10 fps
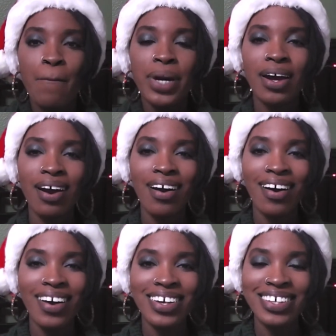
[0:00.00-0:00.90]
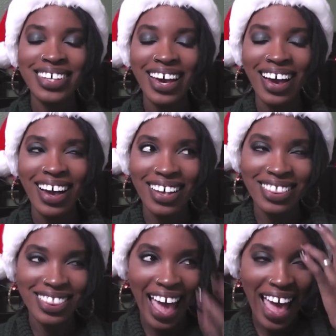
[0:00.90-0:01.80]
But uh, yeah,
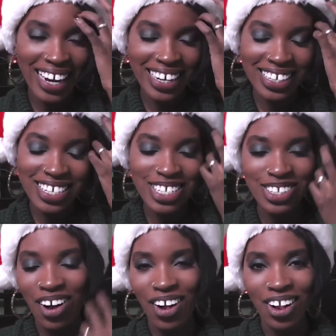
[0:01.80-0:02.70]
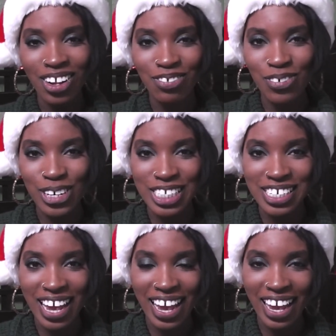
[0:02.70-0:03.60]
that is all for
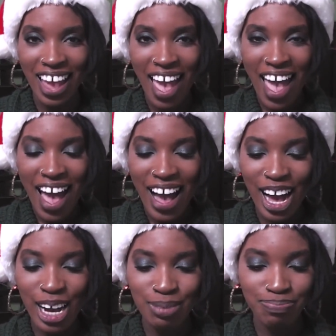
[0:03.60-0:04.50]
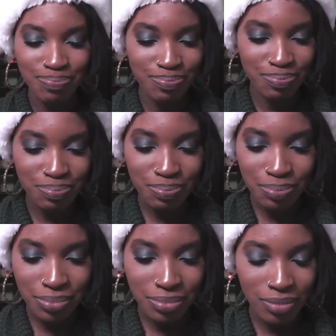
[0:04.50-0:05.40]
today. Um,
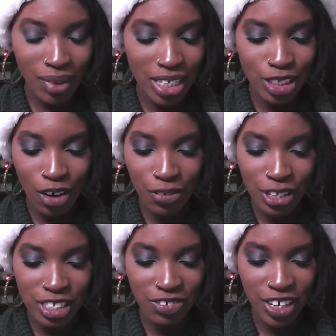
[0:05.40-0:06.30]
that's all for this